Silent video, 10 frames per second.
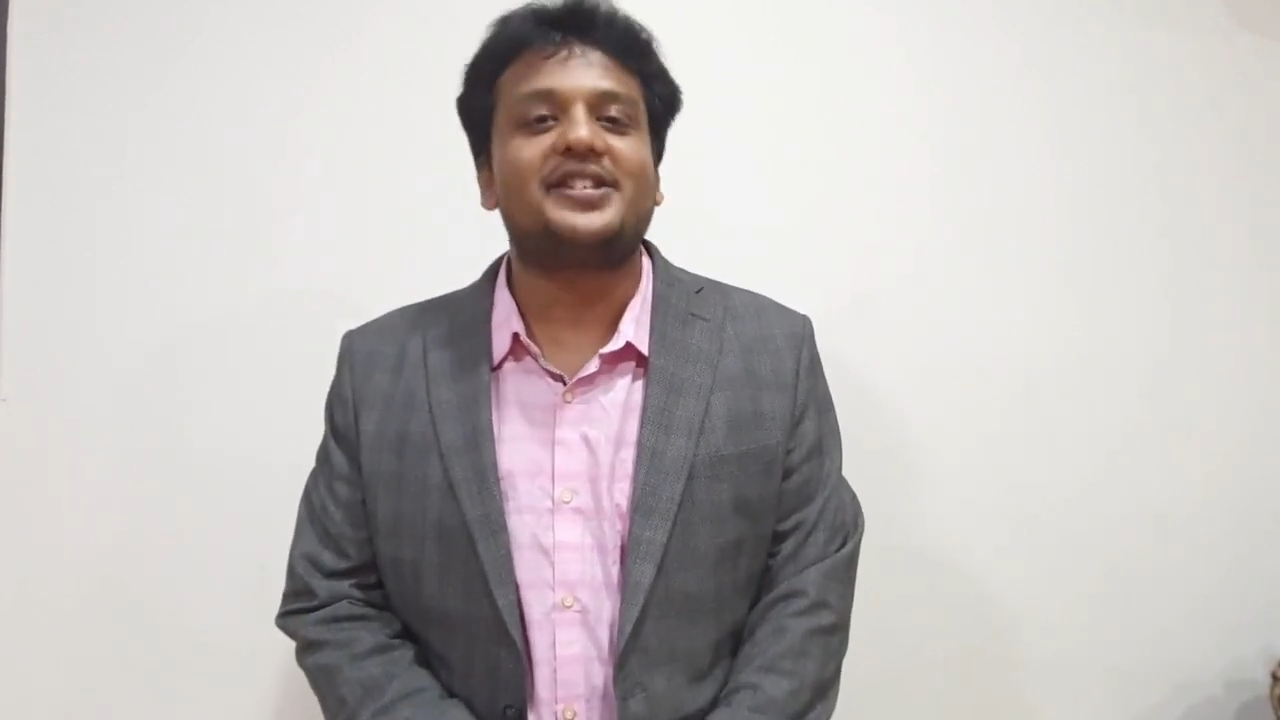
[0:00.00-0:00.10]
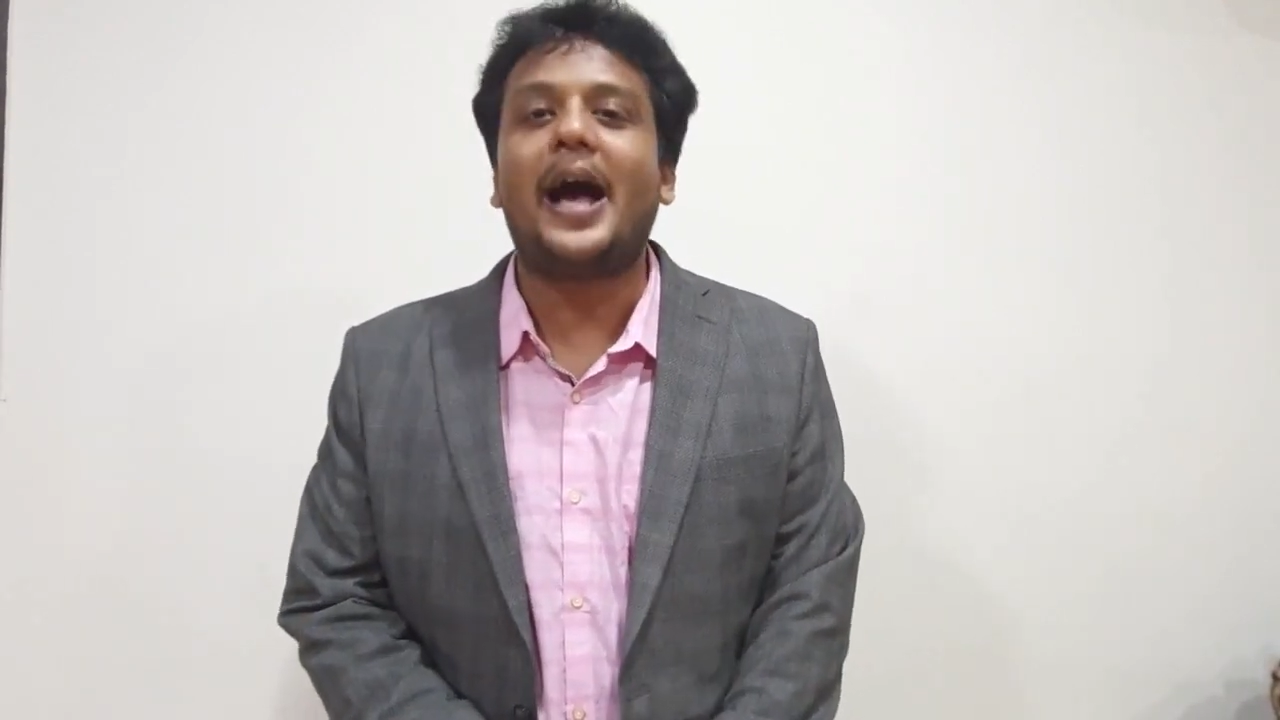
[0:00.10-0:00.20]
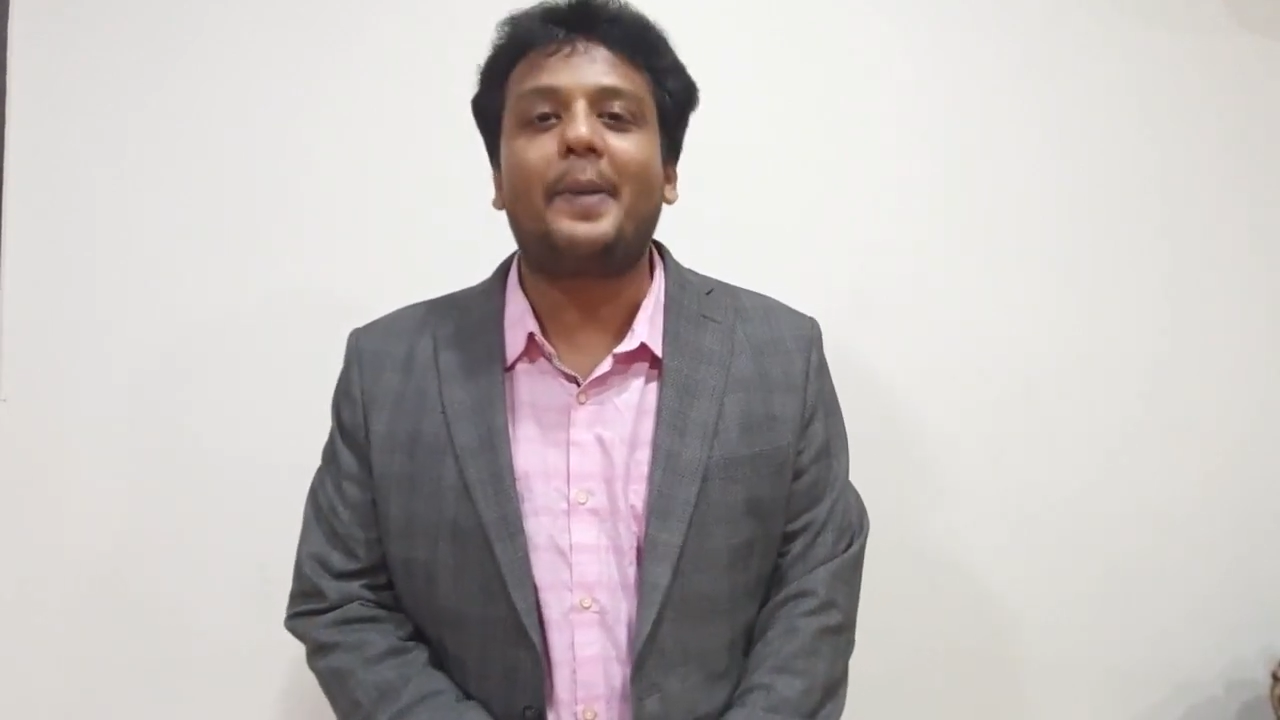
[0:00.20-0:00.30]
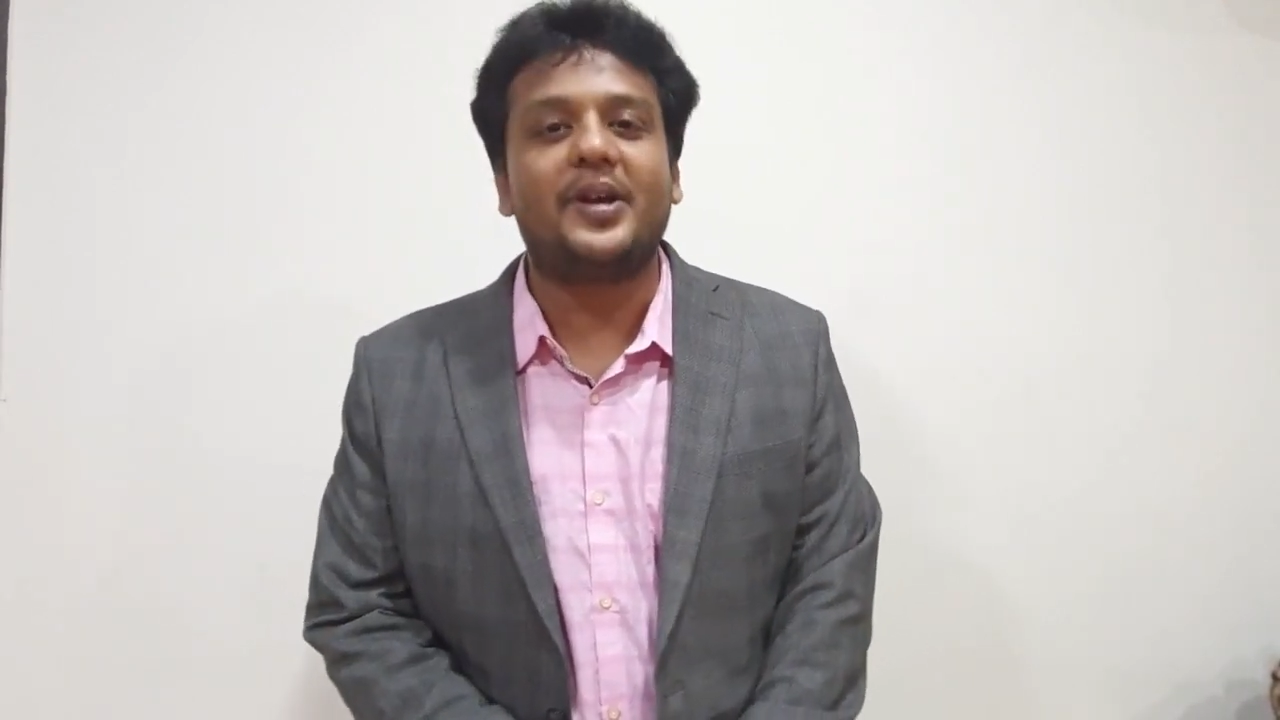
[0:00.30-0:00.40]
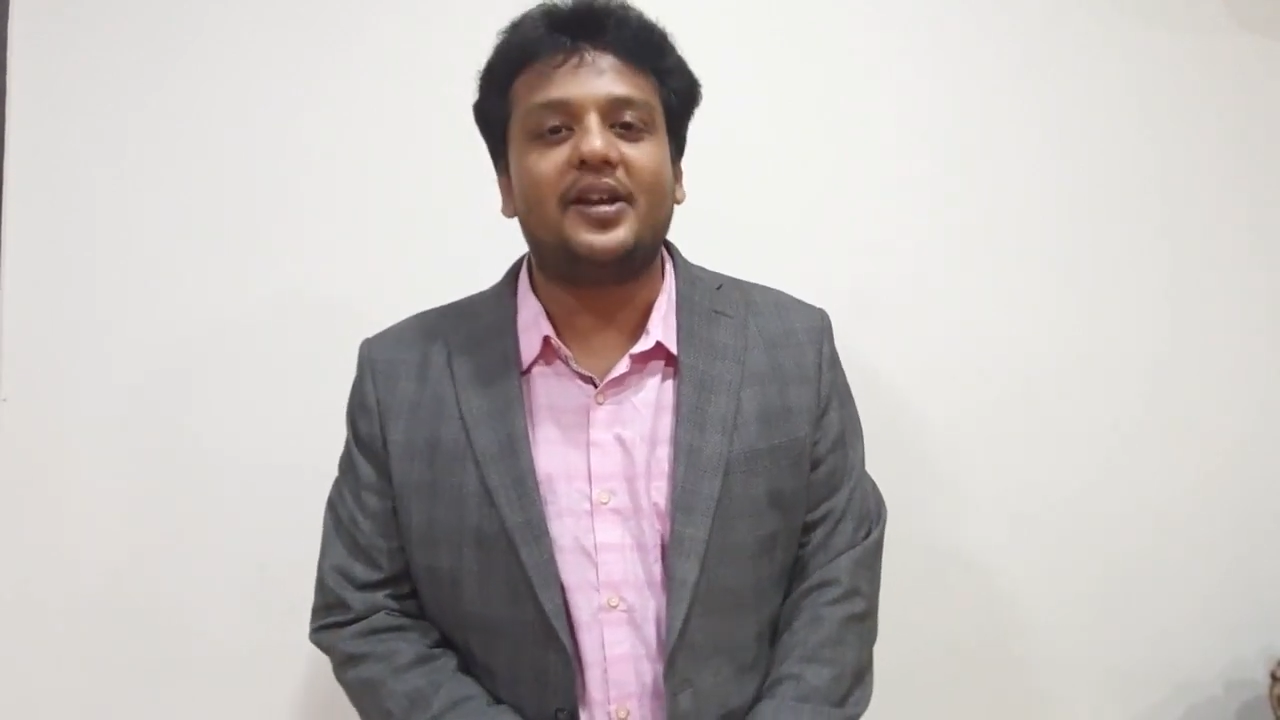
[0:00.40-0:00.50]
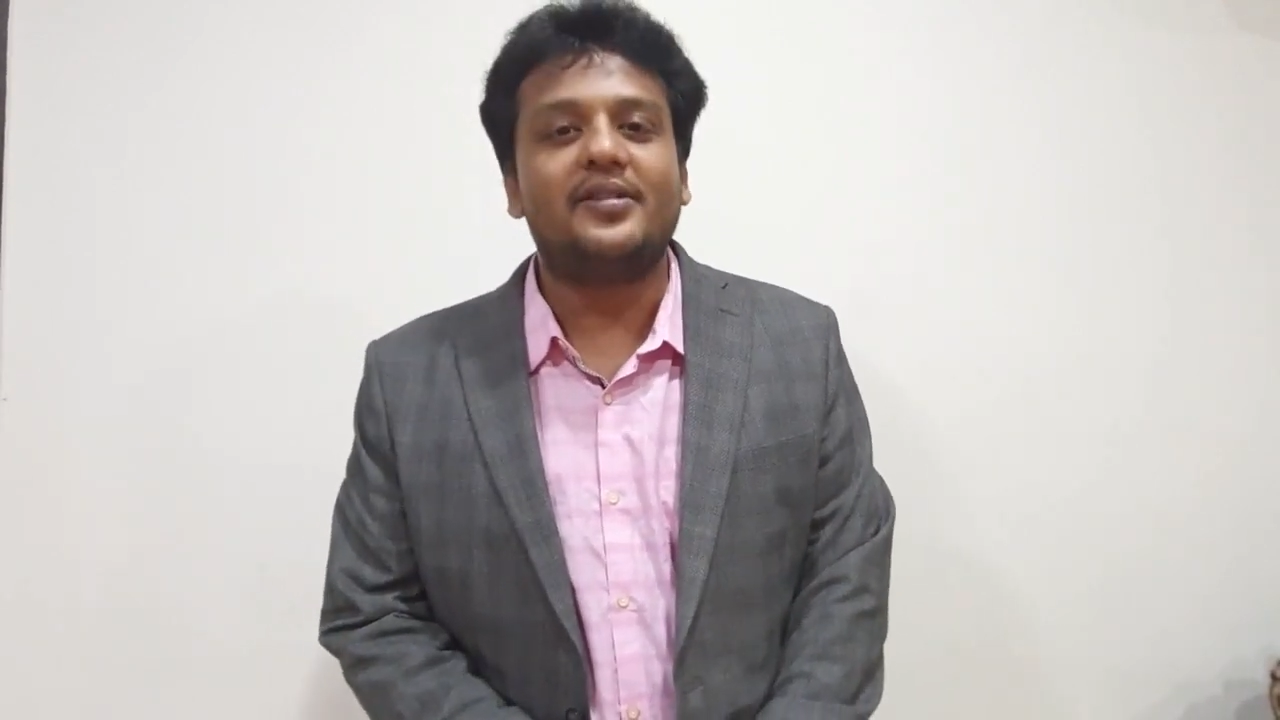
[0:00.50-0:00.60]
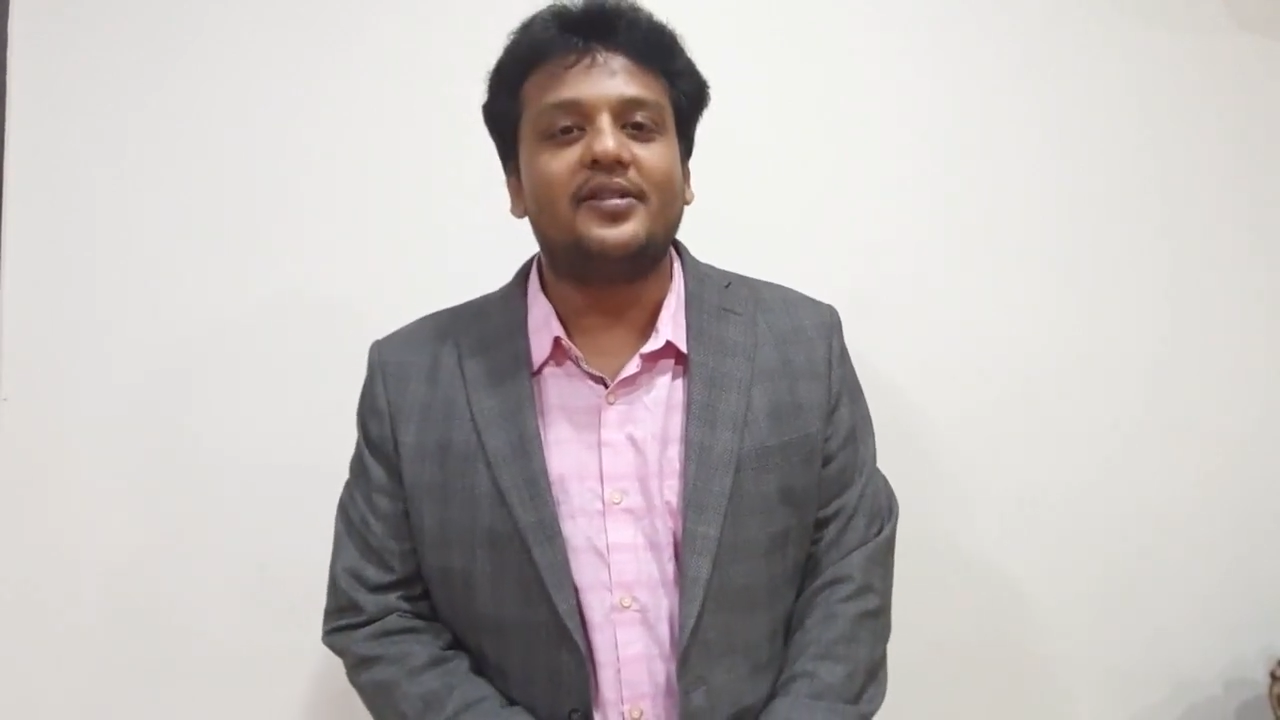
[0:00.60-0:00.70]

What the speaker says: happy.